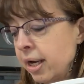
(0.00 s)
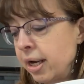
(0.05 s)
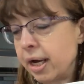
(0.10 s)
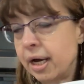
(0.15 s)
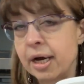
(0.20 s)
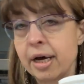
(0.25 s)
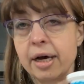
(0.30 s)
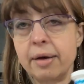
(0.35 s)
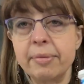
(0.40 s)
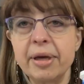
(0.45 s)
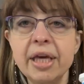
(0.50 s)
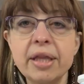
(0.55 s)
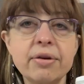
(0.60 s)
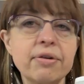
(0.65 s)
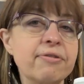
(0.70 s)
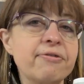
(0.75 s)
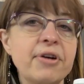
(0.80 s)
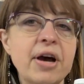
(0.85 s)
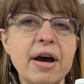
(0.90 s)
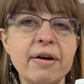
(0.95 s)
either
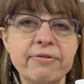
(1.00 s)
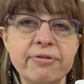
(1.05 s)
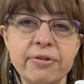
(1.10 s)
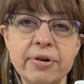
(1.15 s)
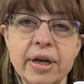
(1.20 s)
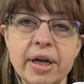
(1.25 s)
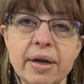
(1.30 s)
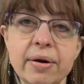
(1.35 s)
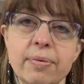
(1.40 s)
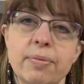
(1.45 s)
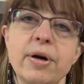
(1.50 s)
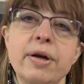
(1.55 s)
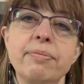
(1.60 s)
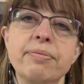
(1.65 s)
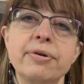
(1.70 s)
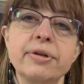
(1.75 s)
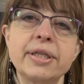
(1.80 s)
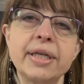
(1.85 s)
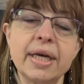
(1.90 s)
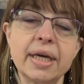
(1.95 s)
fat-free or
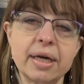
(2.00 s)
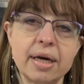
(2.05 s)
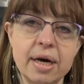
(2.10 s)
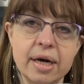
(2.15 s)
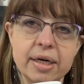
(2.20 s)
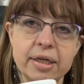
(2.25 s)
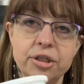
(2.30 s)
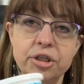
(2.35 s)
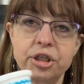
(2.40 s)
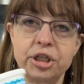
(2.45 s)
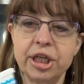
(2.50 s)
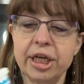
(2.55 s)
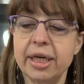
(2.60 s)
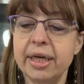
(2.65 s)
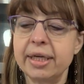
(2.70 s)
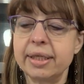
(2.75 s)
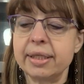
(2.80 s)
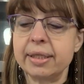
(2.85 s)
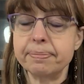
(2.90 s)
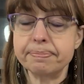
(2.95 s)
1% cottage
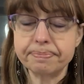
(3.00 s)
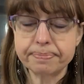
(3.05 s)
cheese.